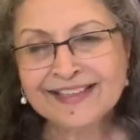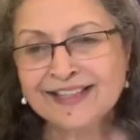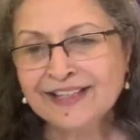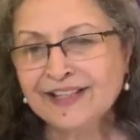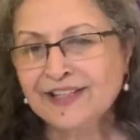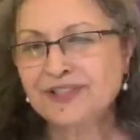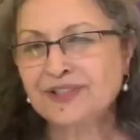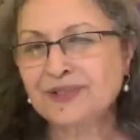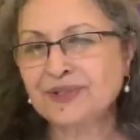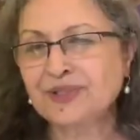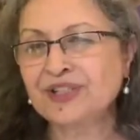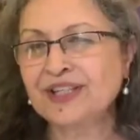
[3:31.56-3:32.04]

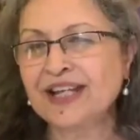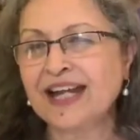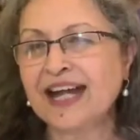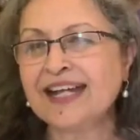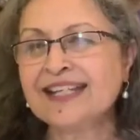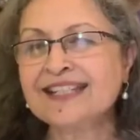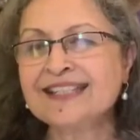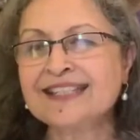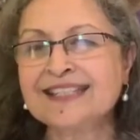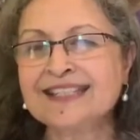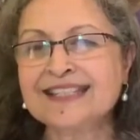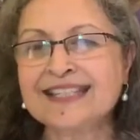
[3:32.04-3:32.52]
So she
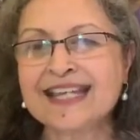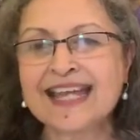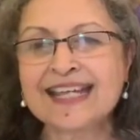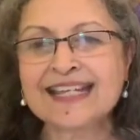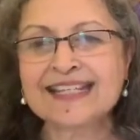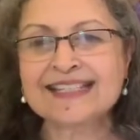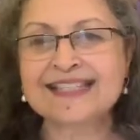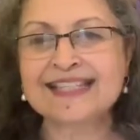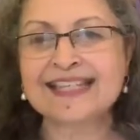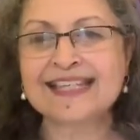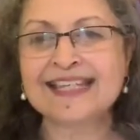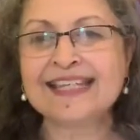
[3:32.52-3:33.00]
asked the
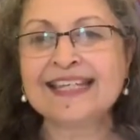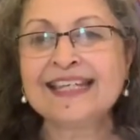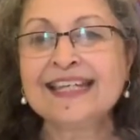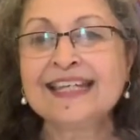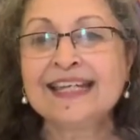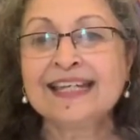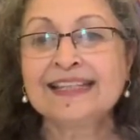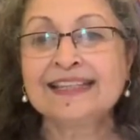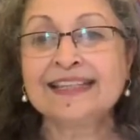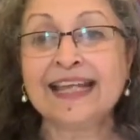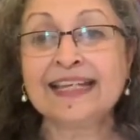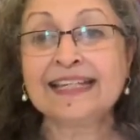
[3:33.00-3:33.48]
taxi
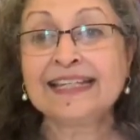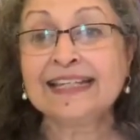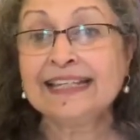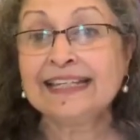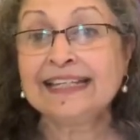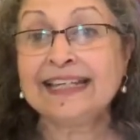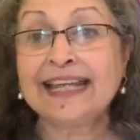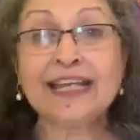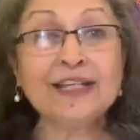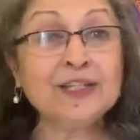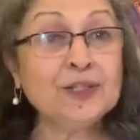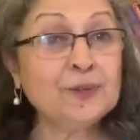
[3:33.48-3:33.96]
that,
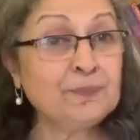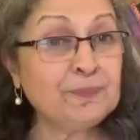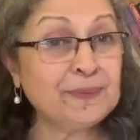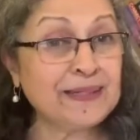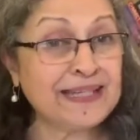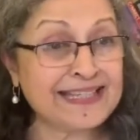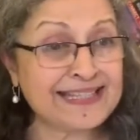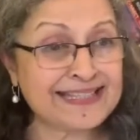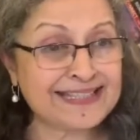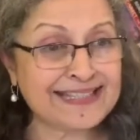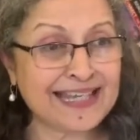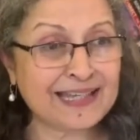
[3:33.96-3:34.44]
can you
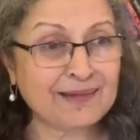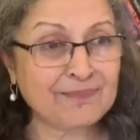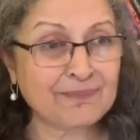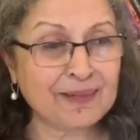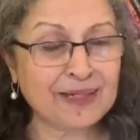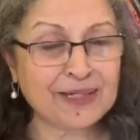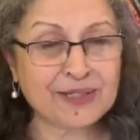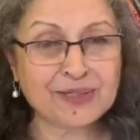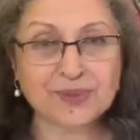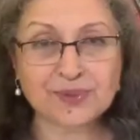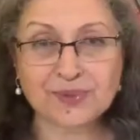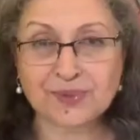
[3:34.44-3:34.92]
please take
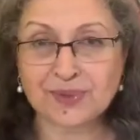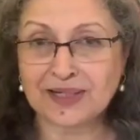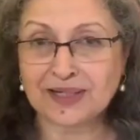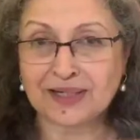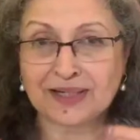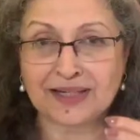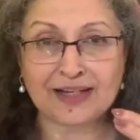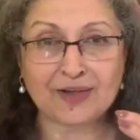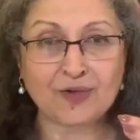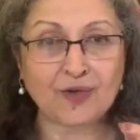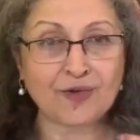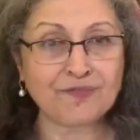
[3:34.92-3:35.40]
me to a
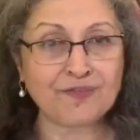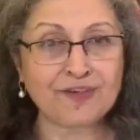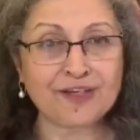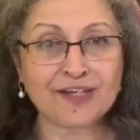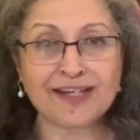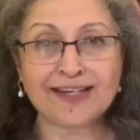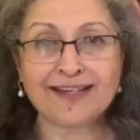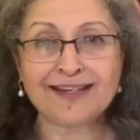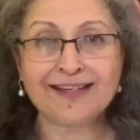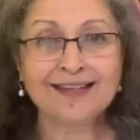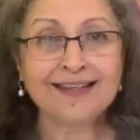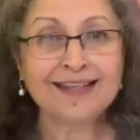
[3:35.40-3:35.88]

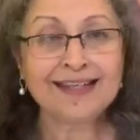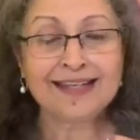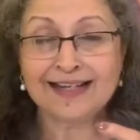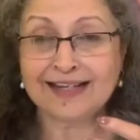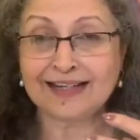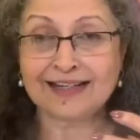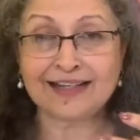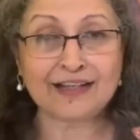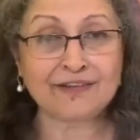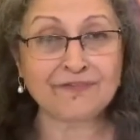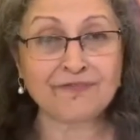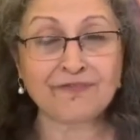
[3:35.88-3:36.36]

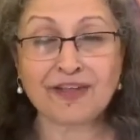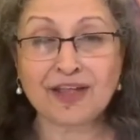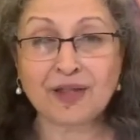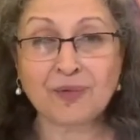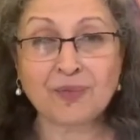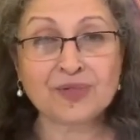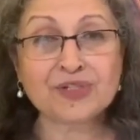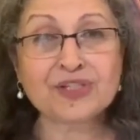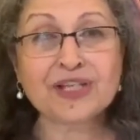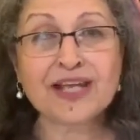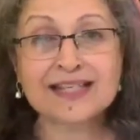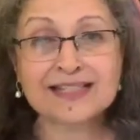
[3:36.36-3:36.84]
cafe
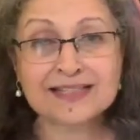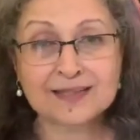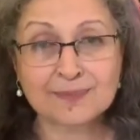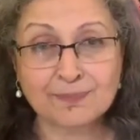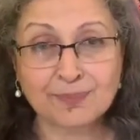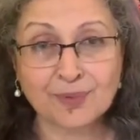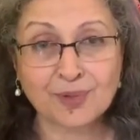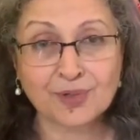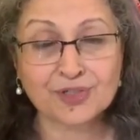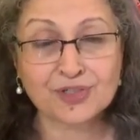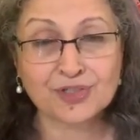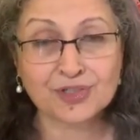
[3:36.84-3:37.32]
which has a
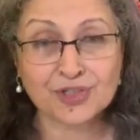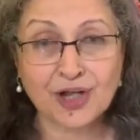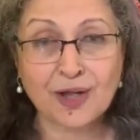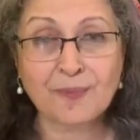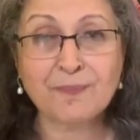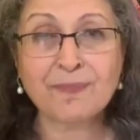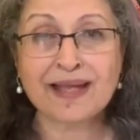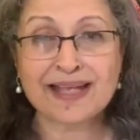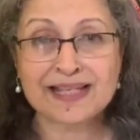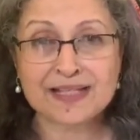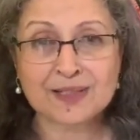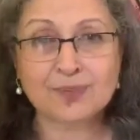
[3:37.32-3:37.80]

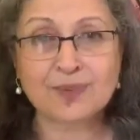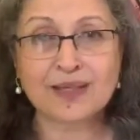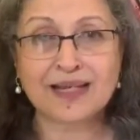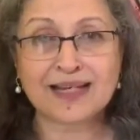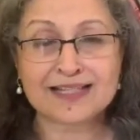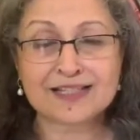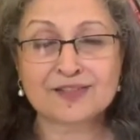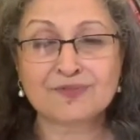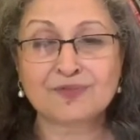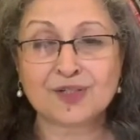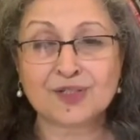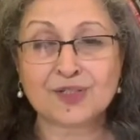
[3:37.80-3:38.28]
bookshop as well
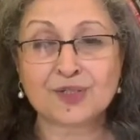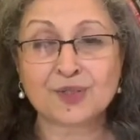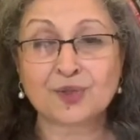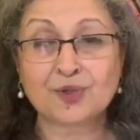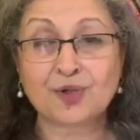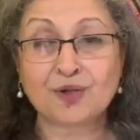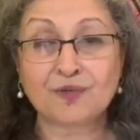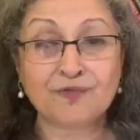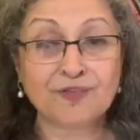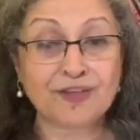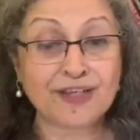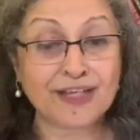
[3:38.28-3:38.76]
as filter
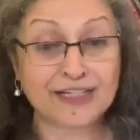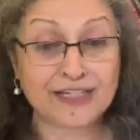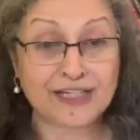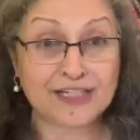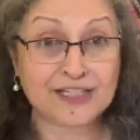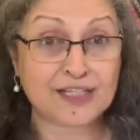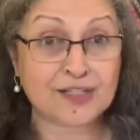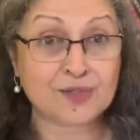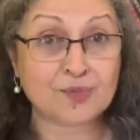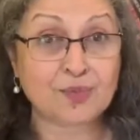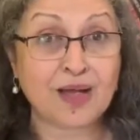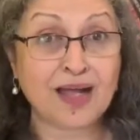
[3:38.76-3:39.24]
coffee? And he
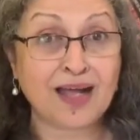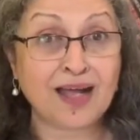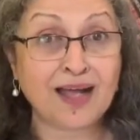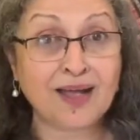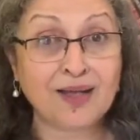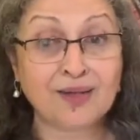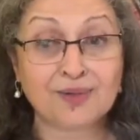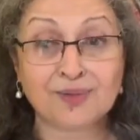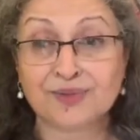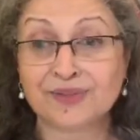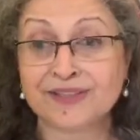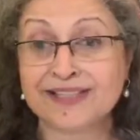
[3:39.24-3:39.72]
said,
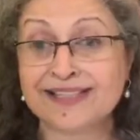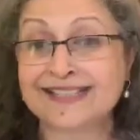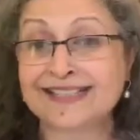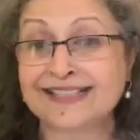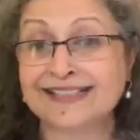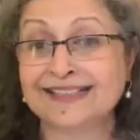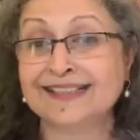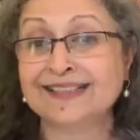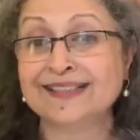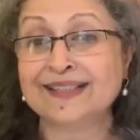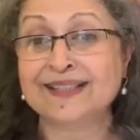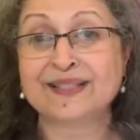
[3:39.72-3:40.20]
wow, this
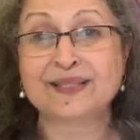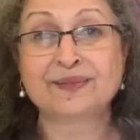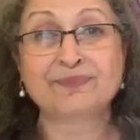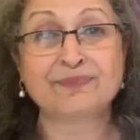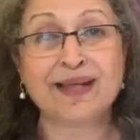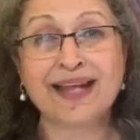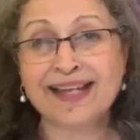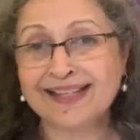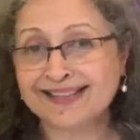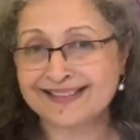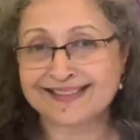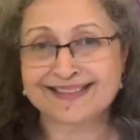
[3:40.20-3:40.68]
girl is
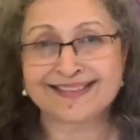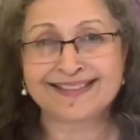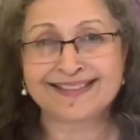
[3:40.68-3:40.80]
smart.